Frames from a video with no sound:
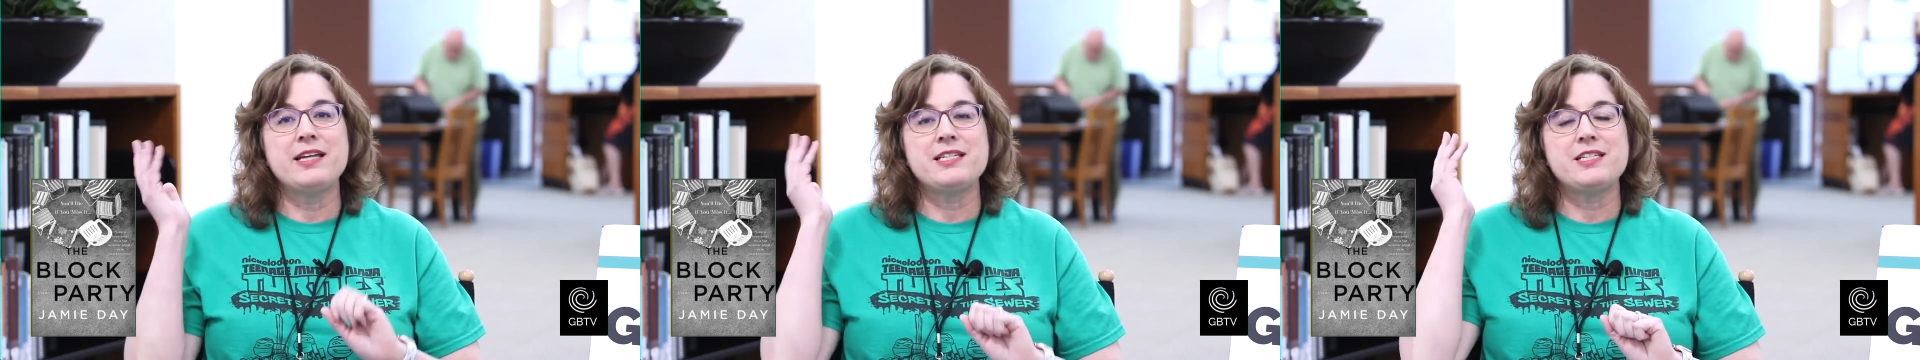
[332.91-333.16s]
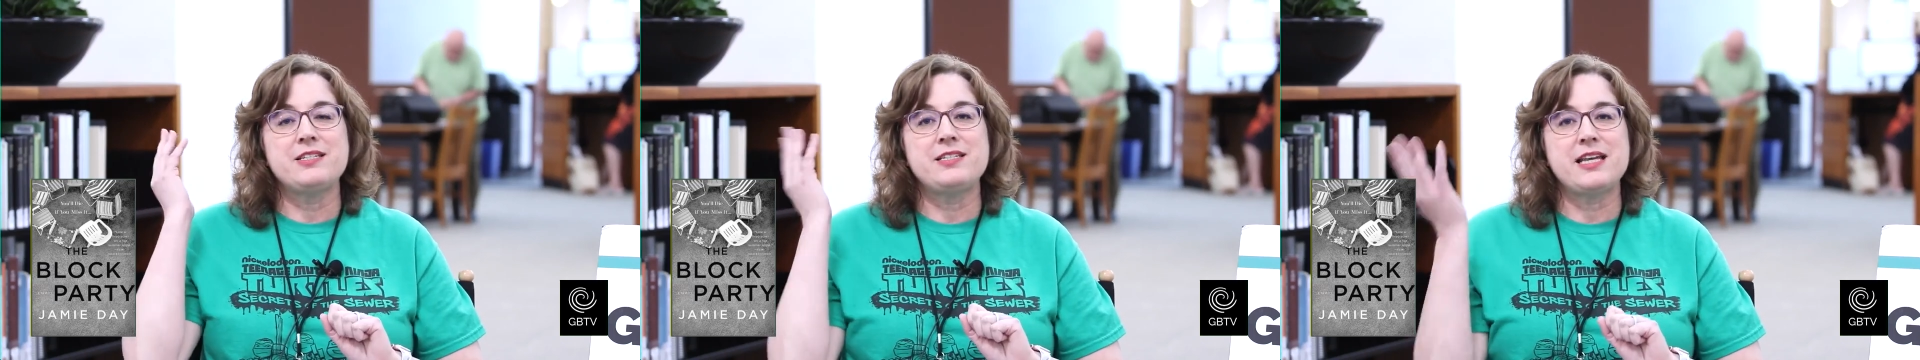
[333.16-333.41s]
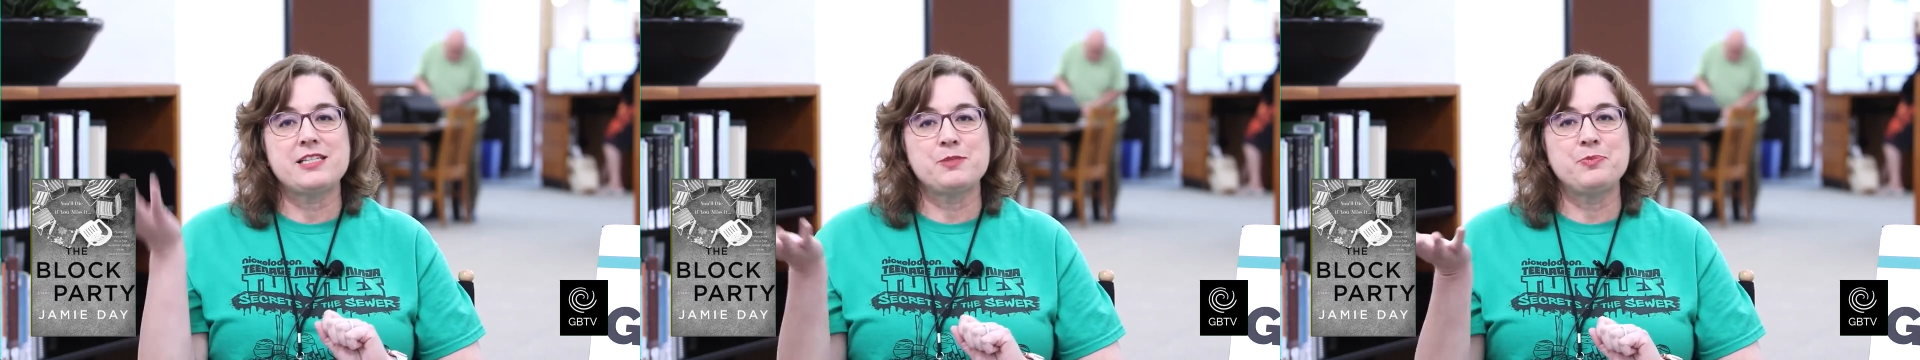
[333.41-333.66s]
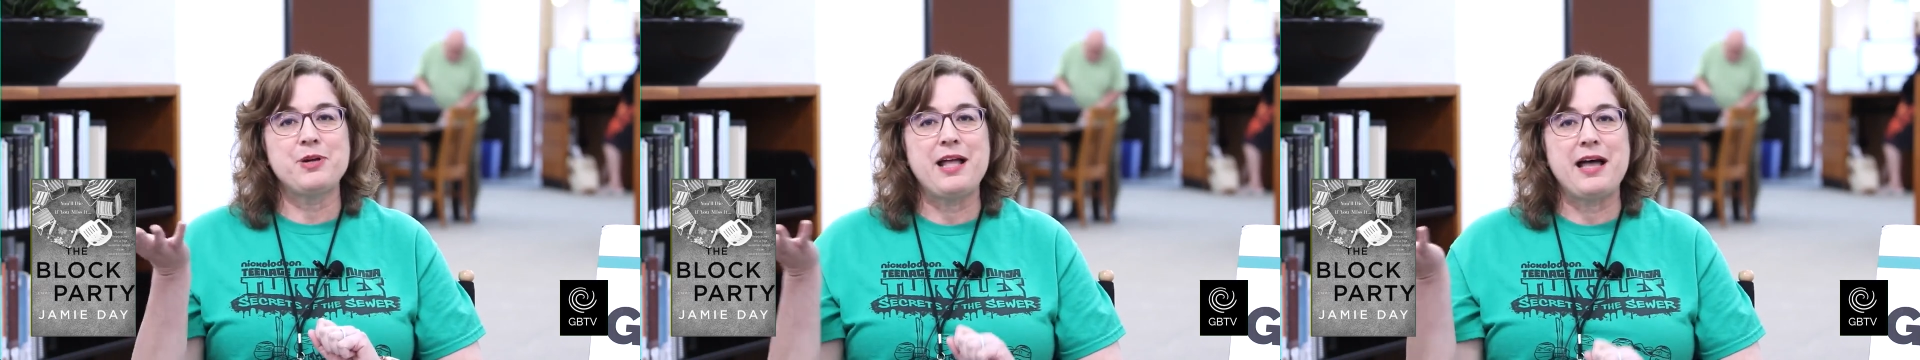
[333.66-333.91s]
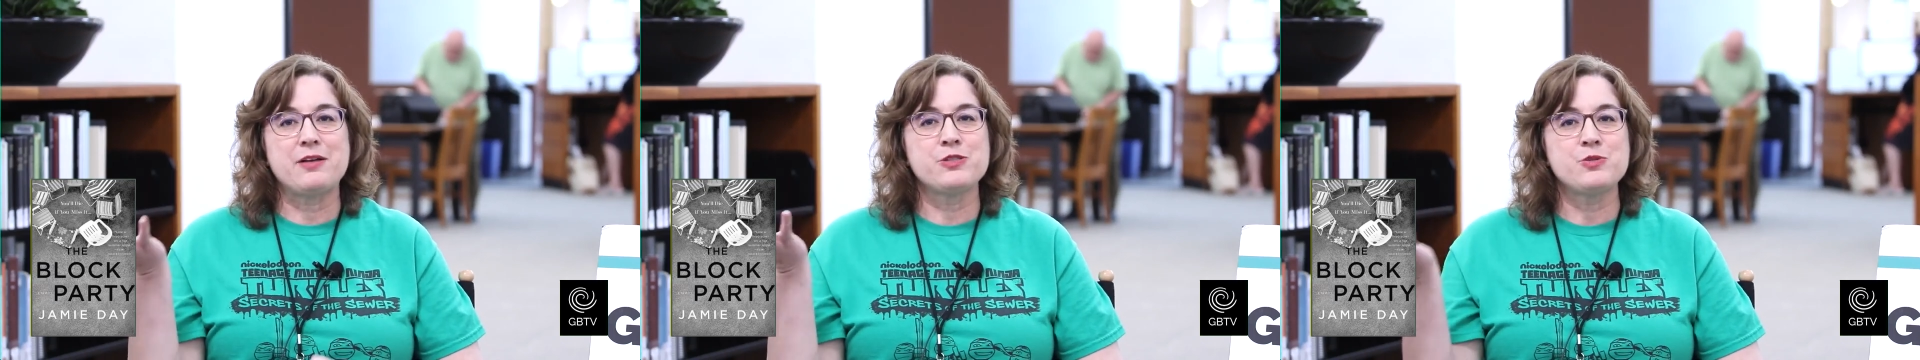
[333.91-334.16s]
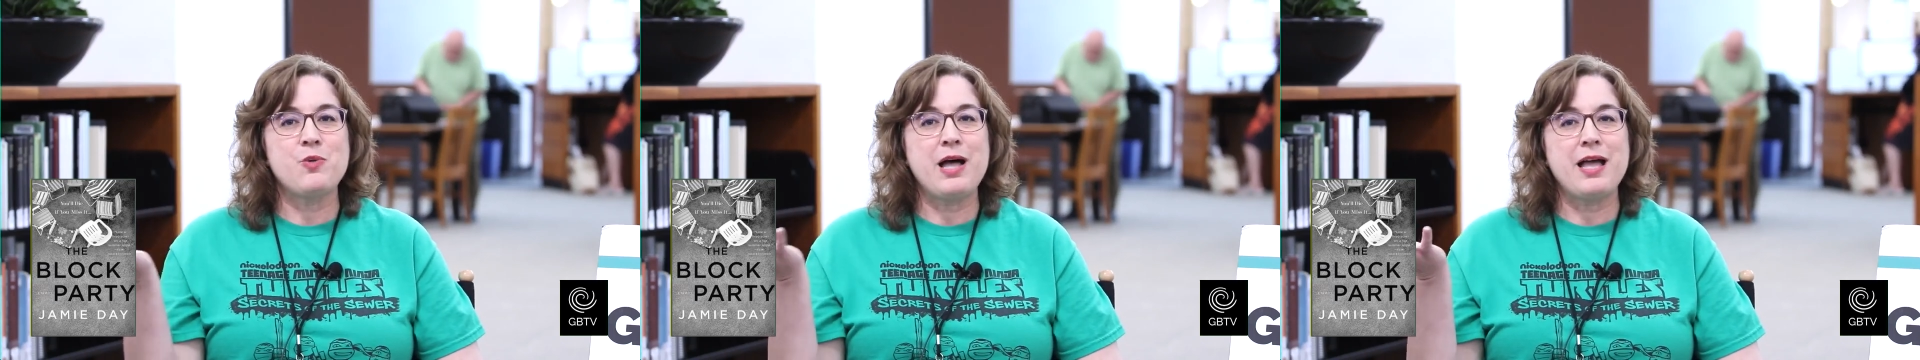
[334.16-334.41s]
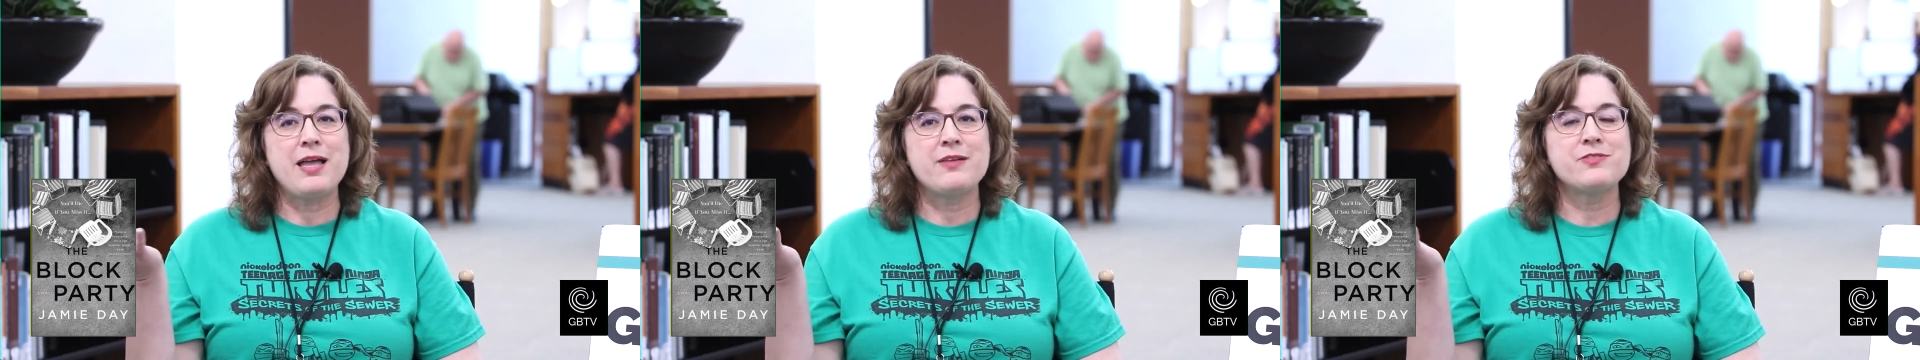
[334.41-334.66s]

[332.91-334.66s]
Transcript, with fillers: to Desperate Housewives